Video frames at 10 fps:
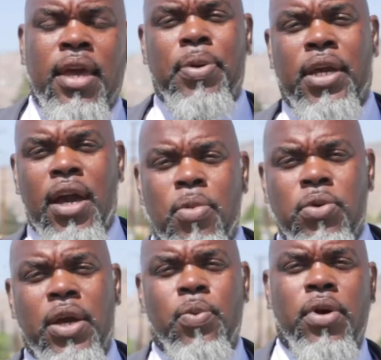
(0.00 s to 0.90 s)
and become who
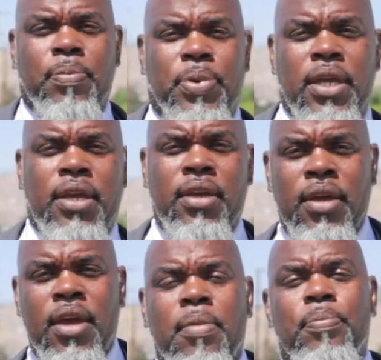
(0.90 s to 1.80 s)
they want to be,
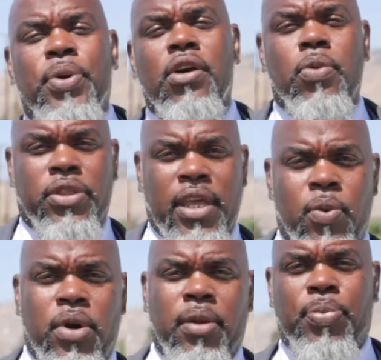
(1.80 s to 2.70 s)
build what they
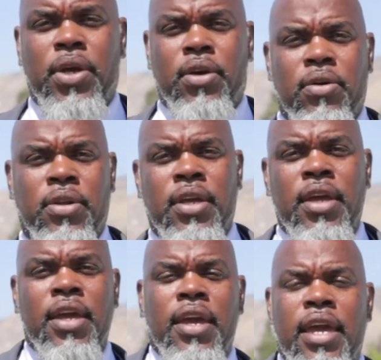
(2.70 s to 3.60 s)
want to build
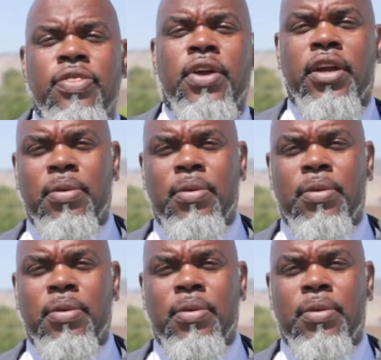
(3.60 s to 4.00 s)
in their